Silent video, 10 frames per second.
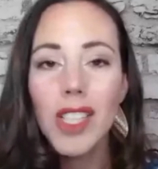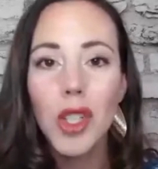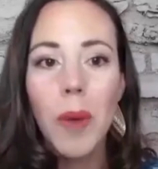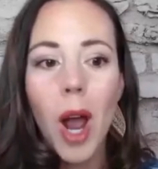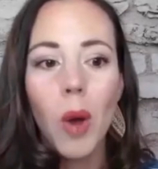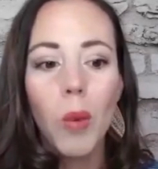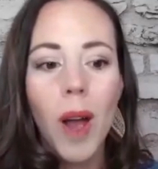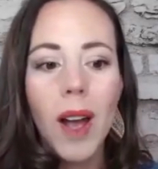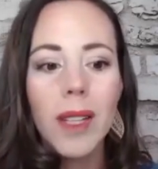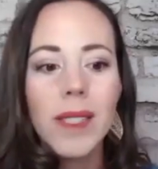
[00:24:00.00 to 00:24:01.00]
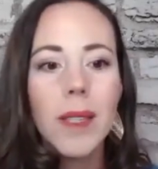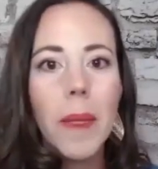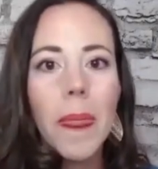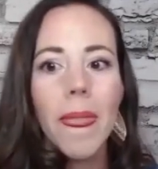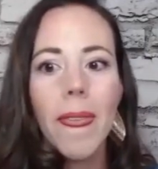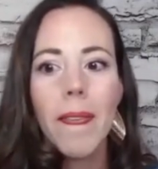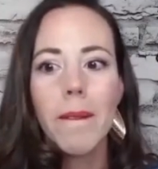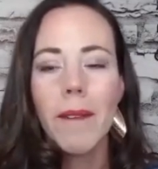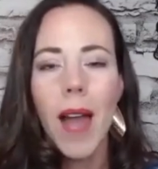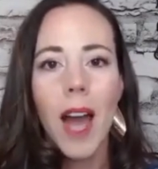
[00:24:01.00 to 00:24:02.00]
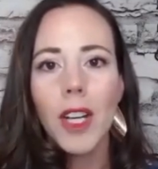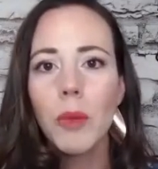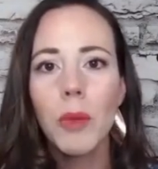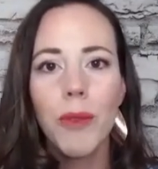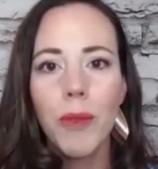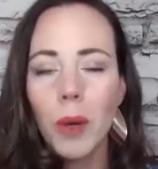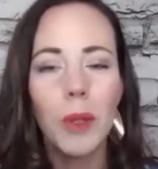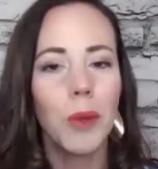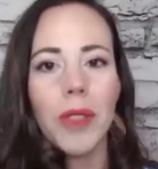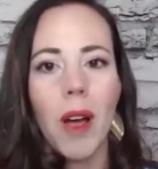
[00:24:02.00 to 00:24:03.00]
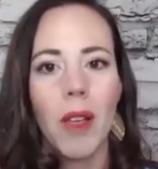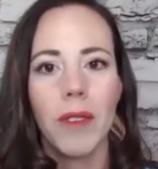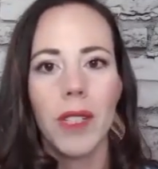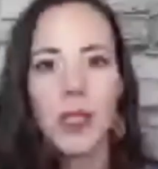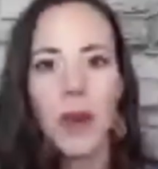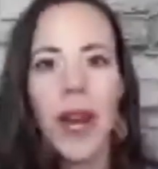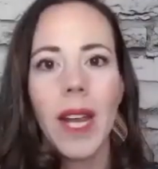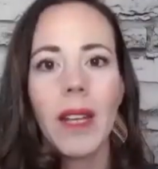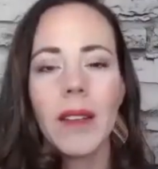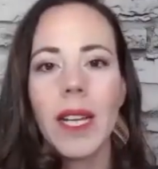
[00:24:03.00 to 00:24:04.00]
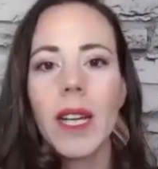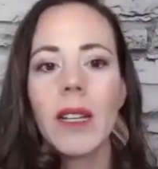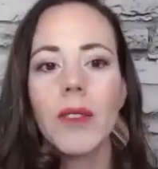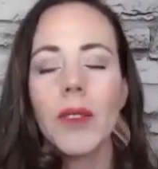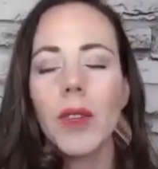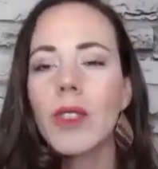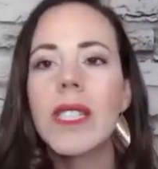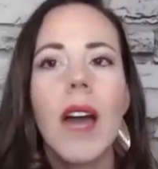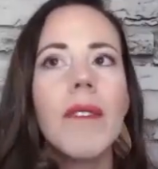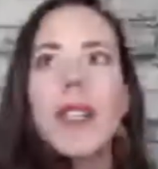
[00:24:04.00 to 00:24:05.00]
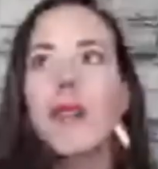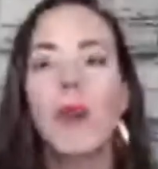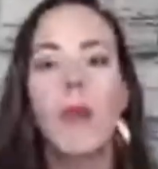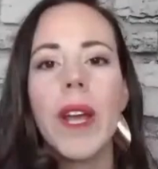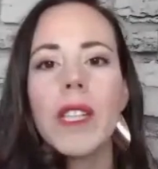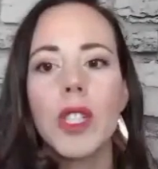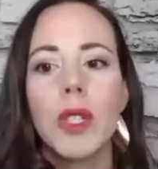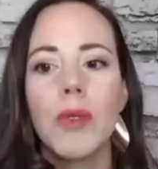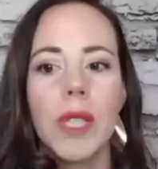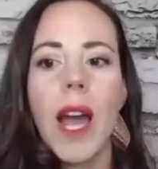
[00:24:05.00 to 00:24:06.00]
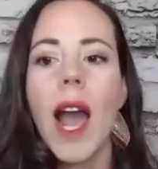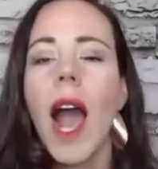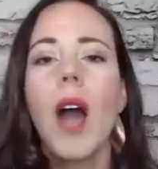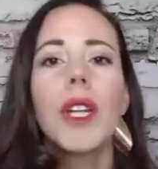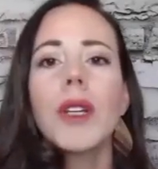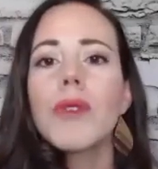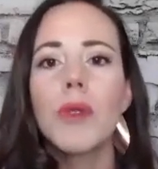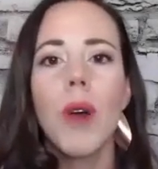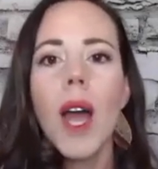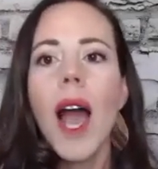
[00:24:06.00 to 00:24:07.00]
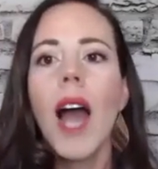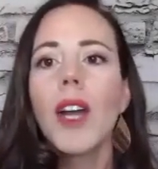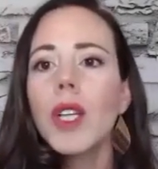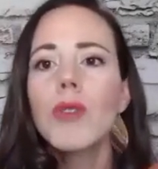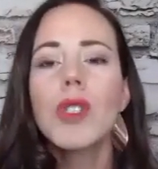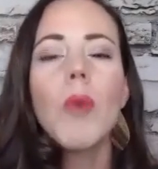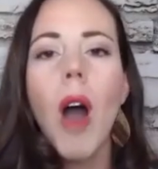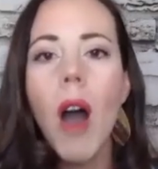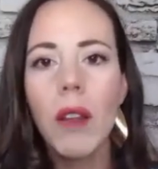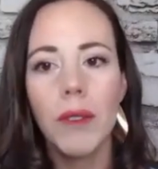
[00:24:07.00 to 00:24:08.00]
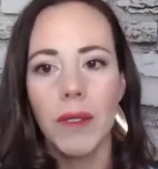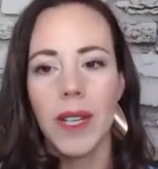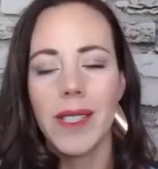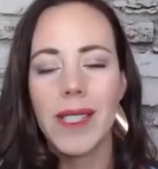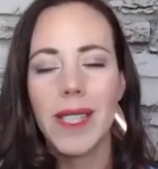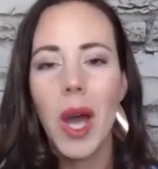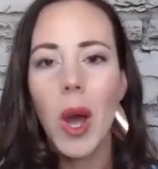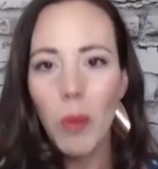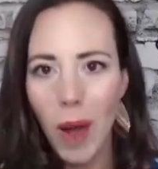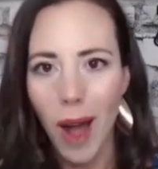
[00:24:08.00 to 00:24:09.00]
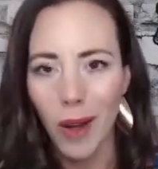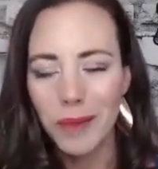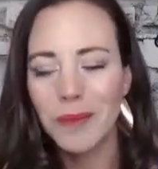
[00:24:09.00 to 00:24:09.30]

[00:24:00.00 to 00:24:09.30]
to you about was, how do you move forward with all of this, right? Like, there's 7 different ways to use it. How do you do all of this? Well,